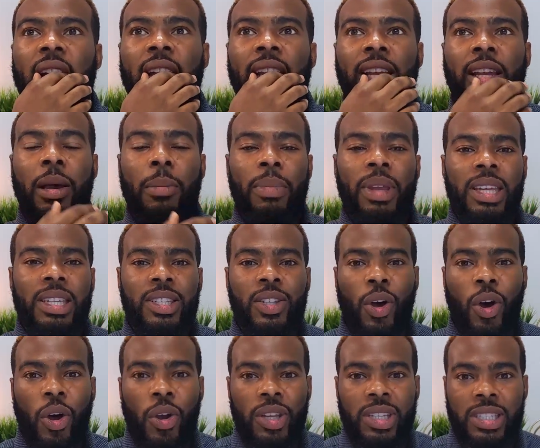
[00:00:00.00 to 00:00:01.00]
coming into
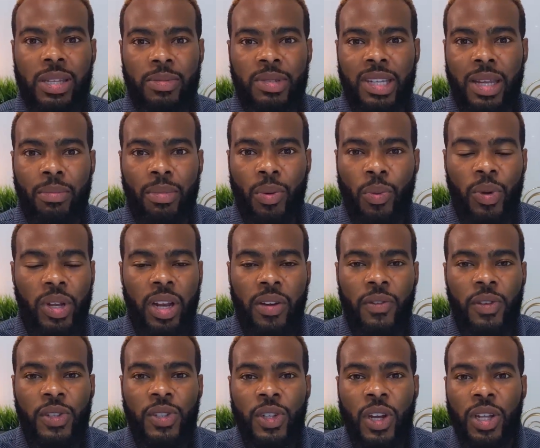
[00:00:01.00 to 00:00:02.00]
August, September,
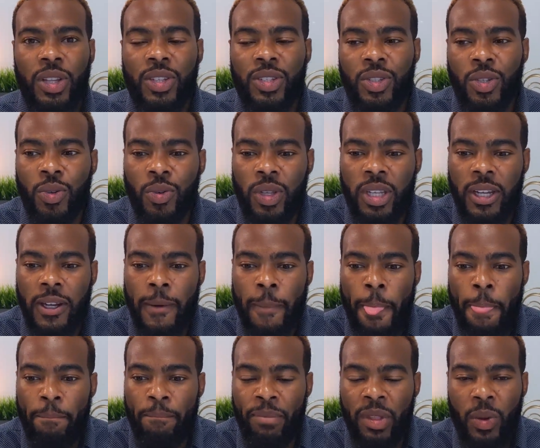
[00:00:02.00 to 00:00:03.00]
whenever you started the school year,
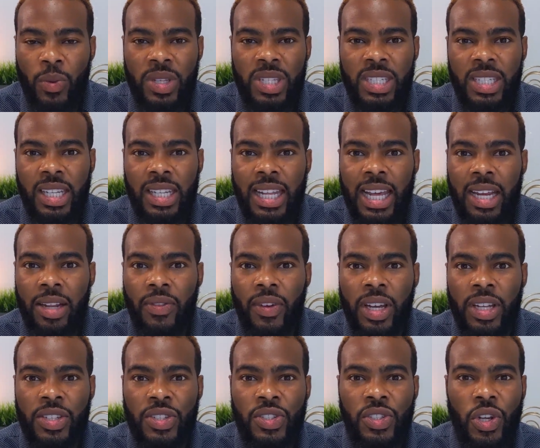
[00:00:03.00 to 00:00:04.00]
there was still a lot of
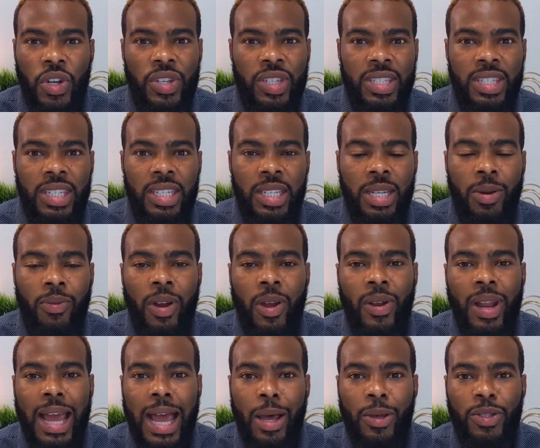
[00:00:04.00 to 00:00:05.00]
uncertainty
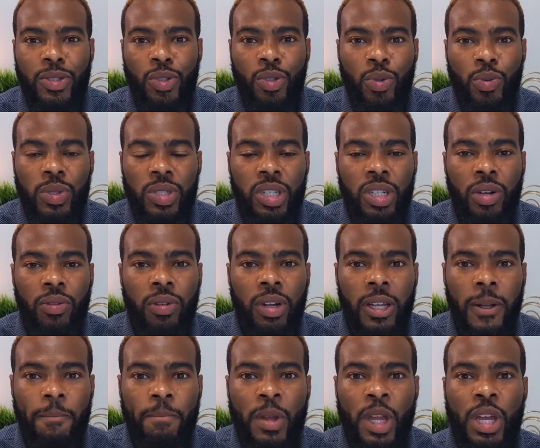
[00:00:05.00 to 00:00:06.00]
around how school was going to
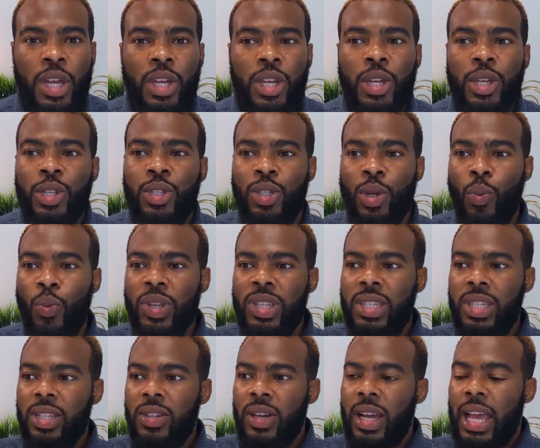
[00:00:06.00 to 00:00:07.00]
run. So we
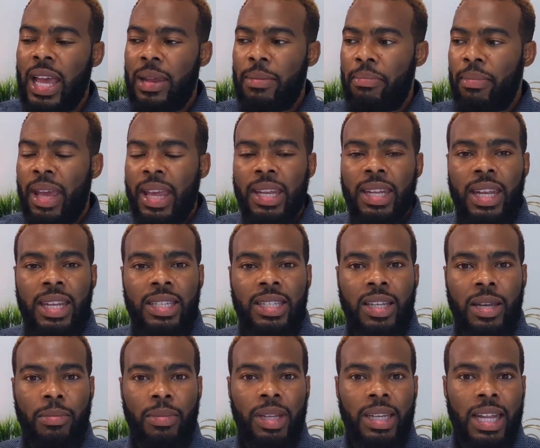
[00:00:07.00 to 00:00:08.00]
still had mandates
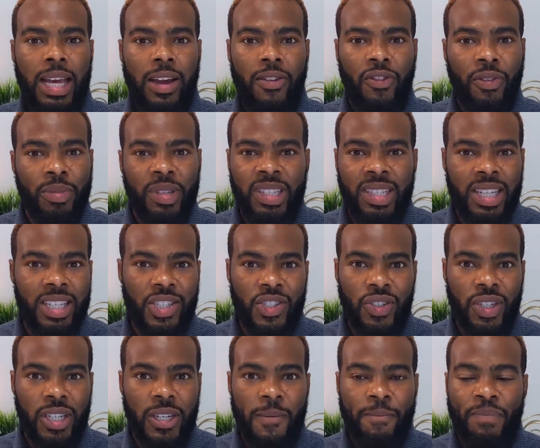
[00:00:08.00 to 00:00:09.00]
coming down from the
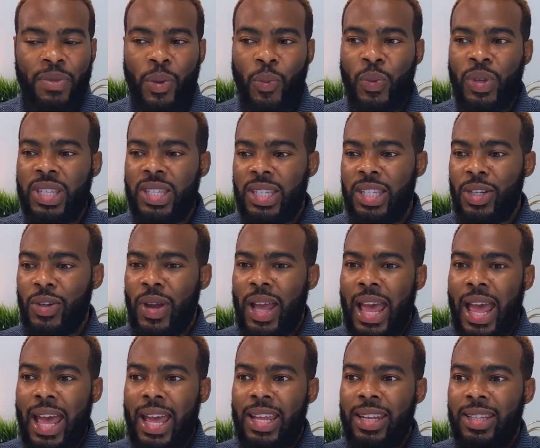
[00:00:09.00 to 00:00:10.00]
district. We still
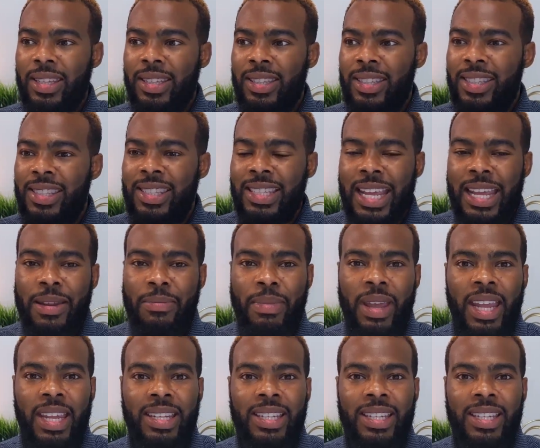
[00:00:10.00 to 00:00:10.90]
had the state making